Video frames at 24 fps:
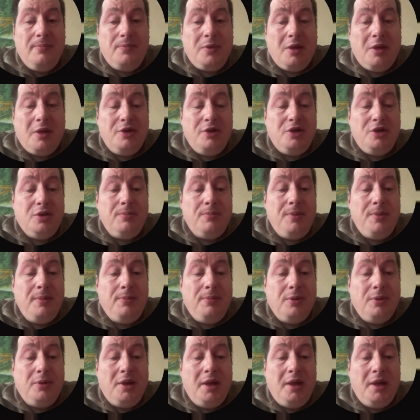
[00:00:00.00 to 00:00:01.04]
visual
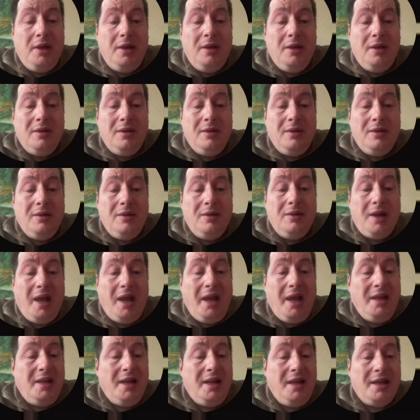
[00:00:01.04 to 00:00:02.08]
people, they
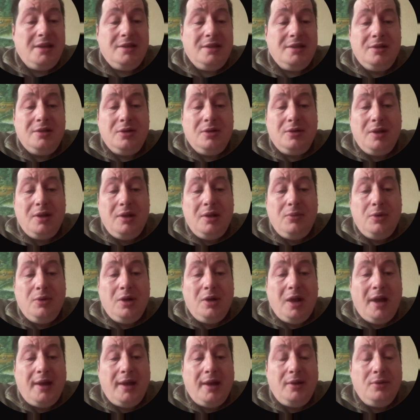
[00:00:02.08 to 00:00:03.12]
hate text, so they would
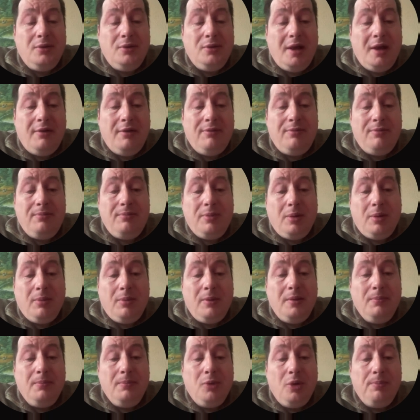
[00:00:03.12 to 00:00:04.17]
like to have
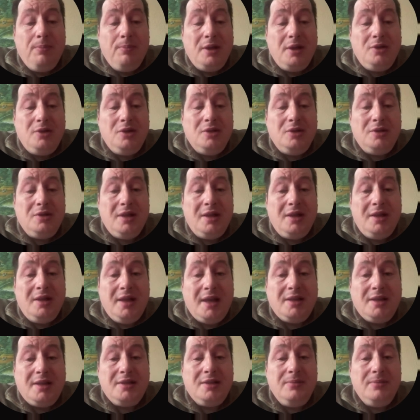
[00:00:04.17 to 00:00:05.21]
probably more pictures than
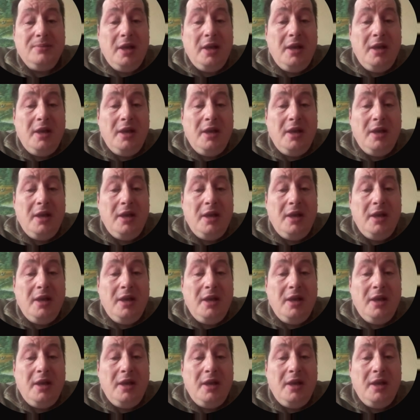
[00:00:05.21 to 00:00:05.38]
text.